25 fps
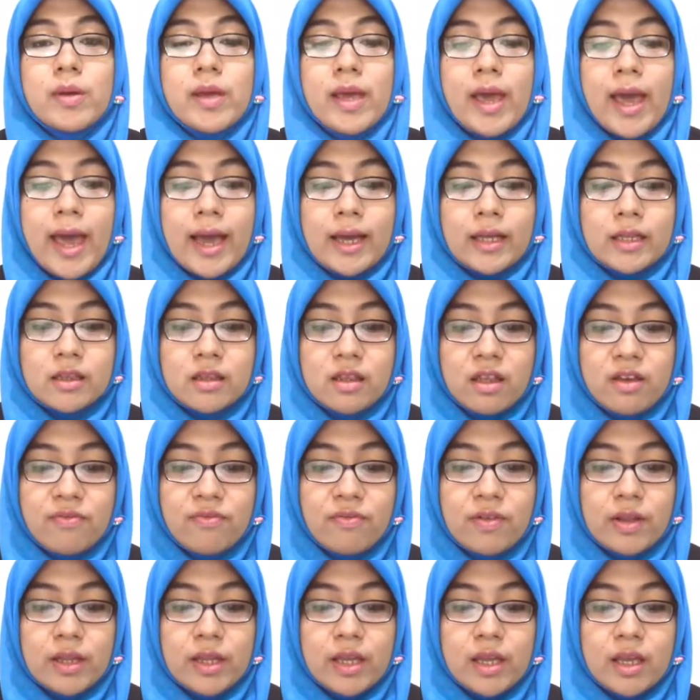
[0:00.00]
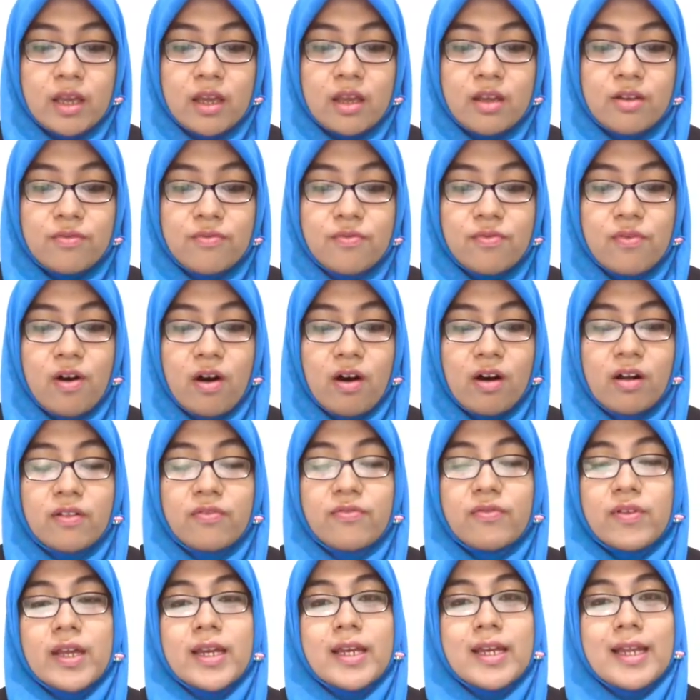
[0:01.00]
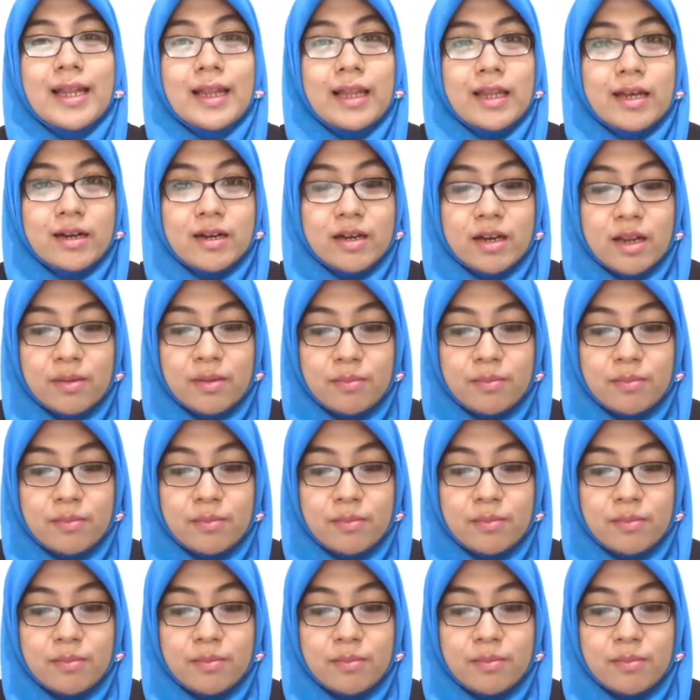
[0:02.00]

be actively involved in the learning